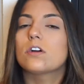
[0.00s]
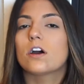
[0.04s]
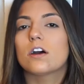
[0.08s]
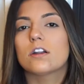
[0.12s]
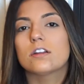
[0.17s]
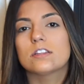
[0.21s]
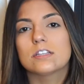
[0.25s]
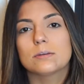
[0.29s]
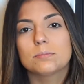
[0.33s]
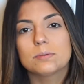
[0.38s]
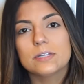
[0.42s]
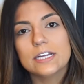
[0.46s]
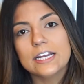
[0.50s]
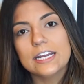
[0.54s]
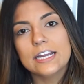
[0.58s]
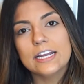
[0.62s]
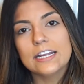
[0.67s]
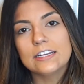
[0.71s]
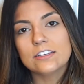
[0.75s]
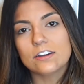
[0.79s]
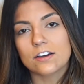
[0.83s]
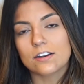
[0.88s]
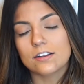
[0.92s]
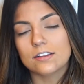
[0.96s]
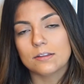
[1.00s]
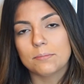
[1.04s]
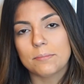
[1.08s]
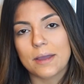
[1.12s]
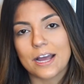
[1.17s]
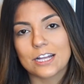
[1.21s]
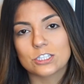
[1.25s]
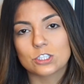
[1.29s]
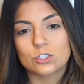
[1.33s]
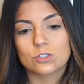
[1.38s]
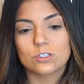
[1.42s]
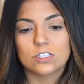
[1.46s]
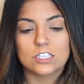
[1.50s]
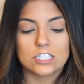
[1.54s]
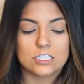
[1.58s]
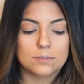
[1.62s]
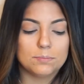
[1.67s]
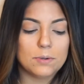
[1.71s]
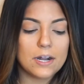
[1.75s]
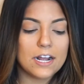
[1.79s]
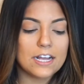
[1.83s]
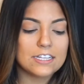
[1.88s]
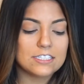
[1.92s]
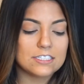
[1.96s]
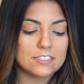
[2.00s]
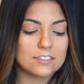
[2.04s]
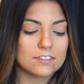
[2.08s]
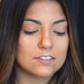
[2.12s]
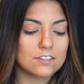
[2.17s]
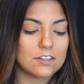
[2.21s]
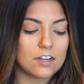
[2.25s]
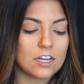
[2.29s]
got on the plane, got on the Magical Express,